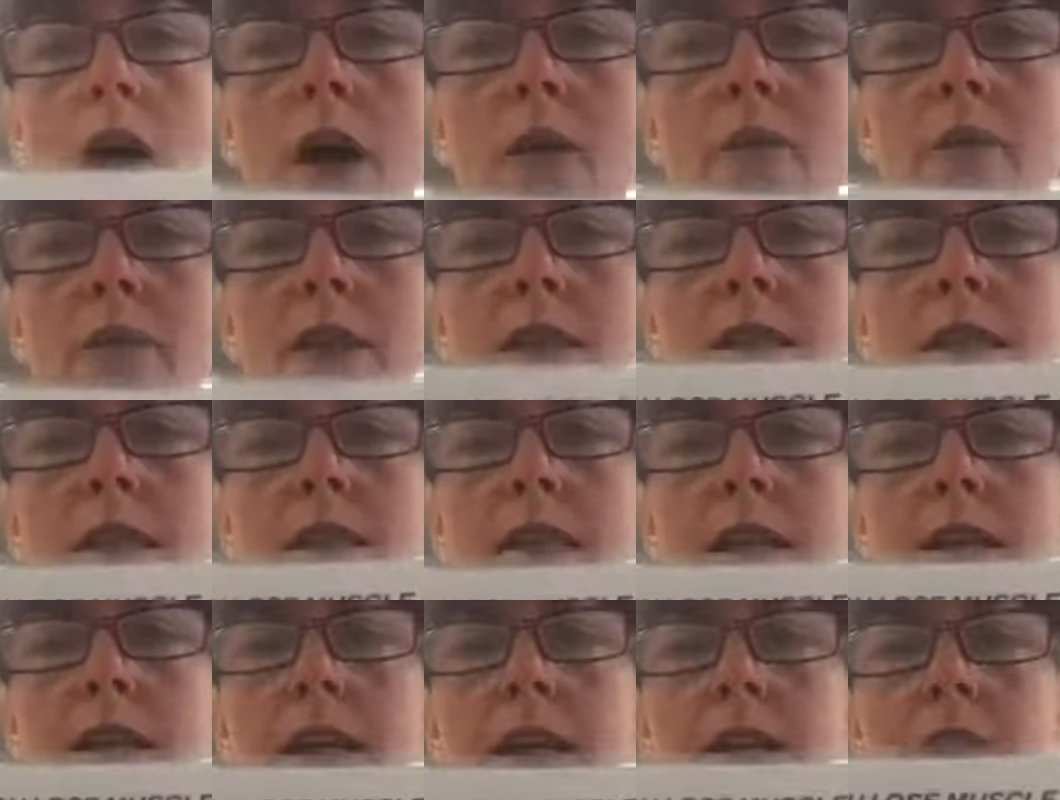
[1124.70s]
This
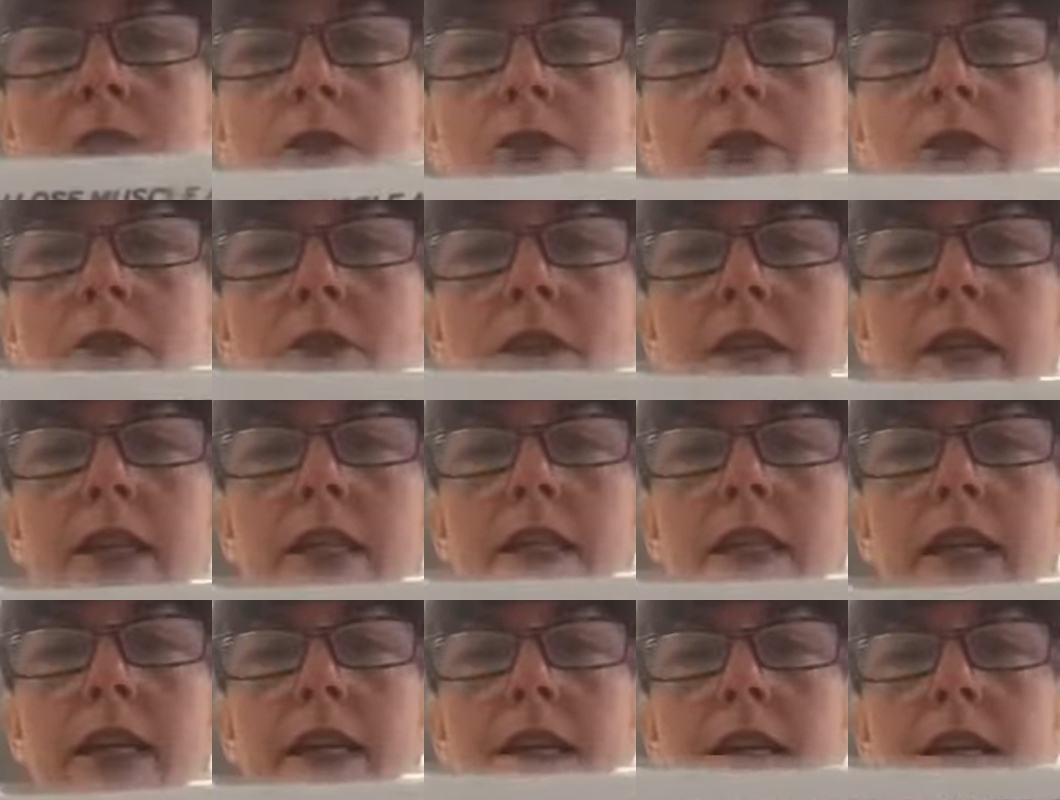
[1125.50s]

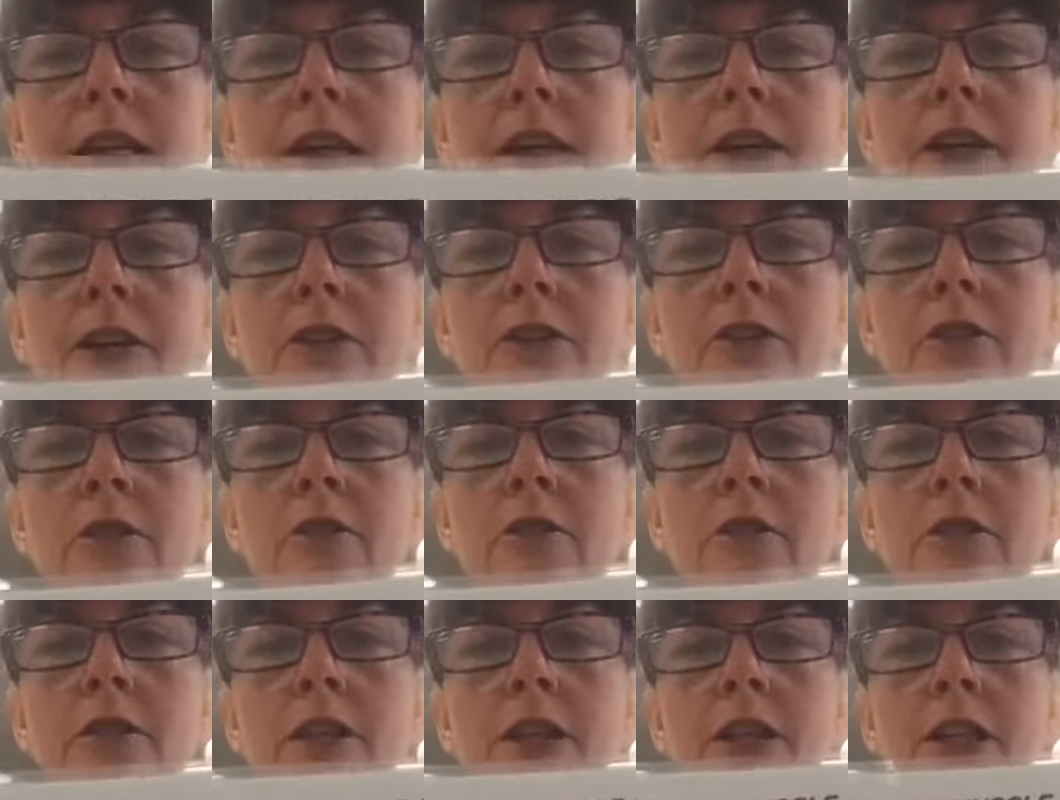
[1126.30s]
lady here,
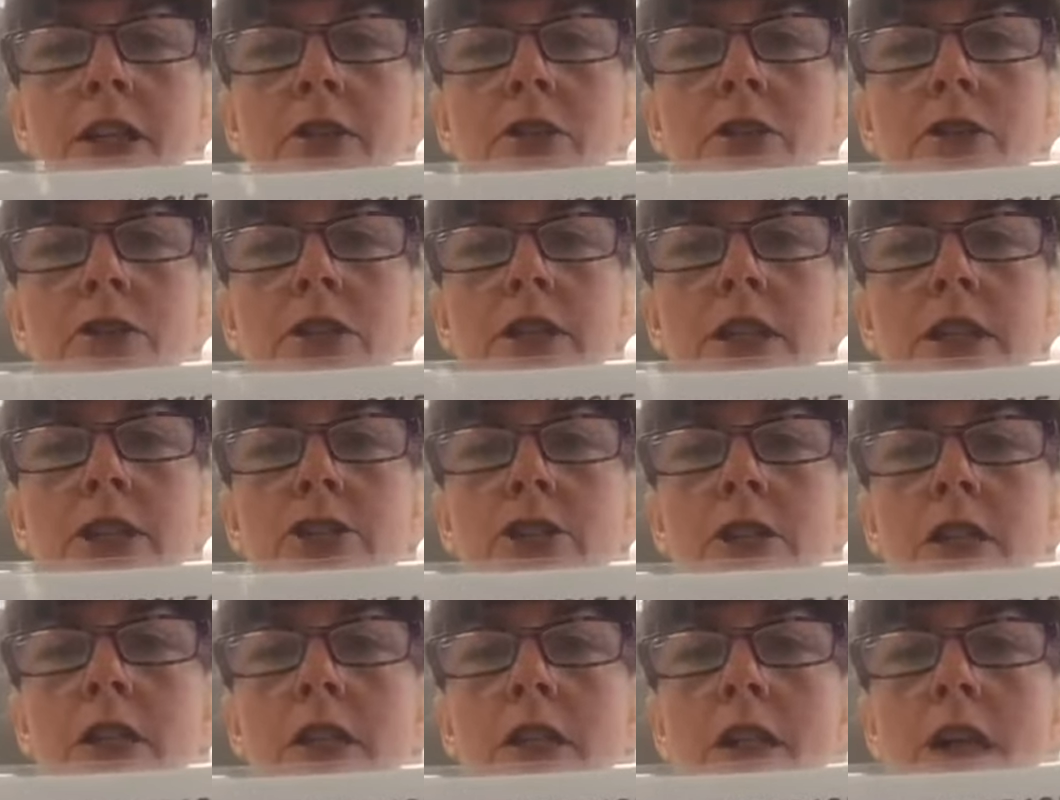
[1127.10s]
you see
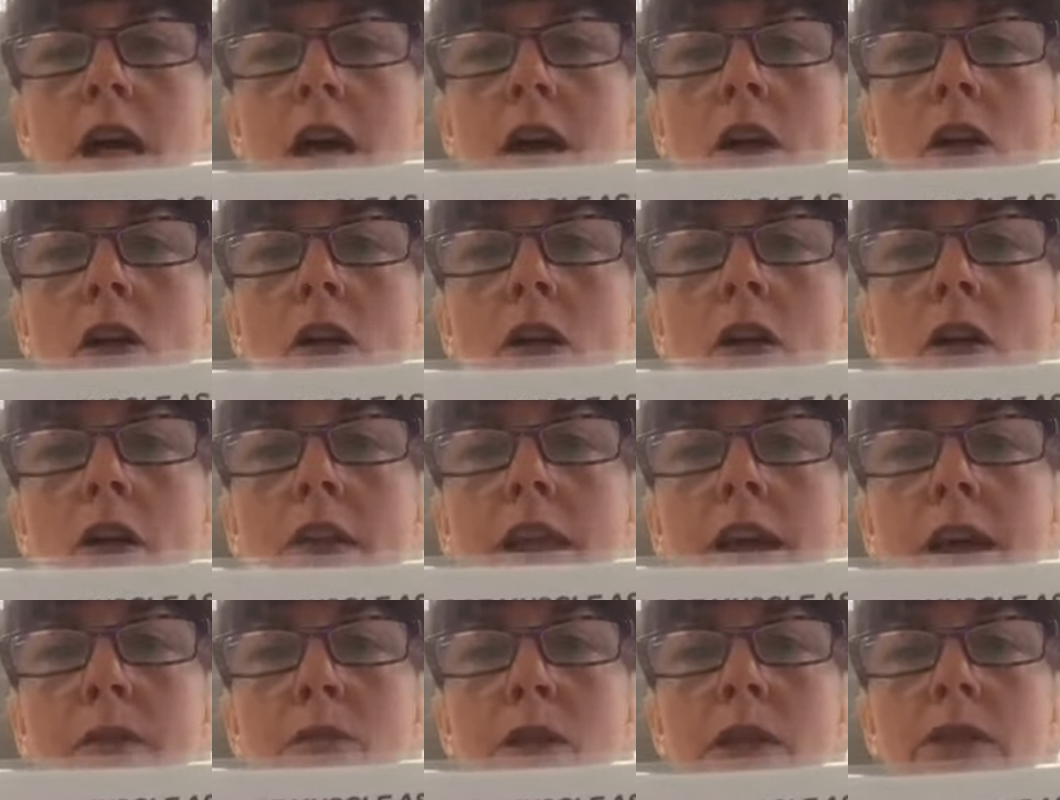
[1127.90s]
she's got all
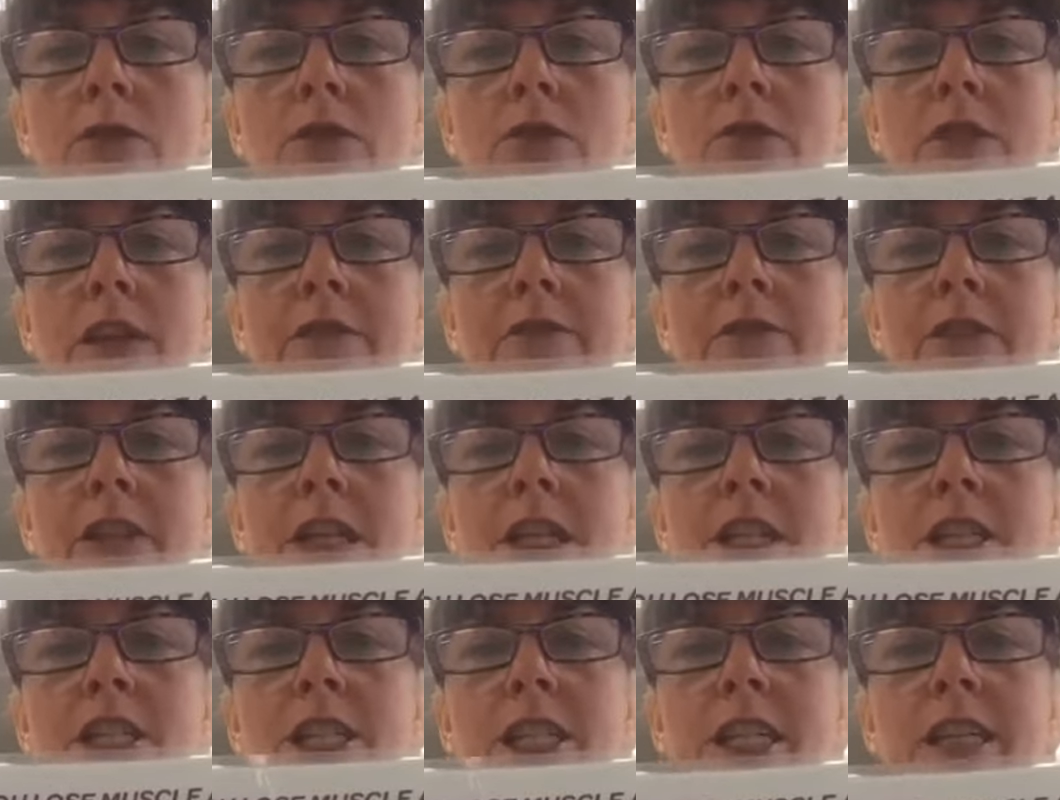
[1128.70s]
that muscle
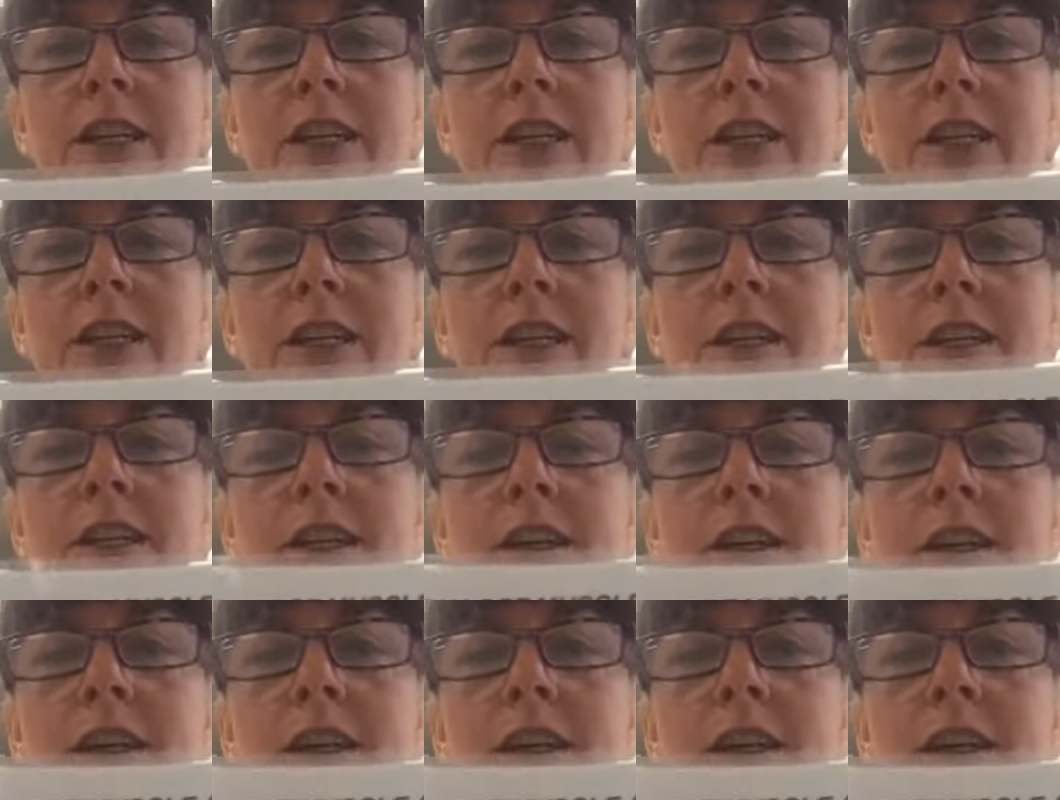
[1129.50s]
definition.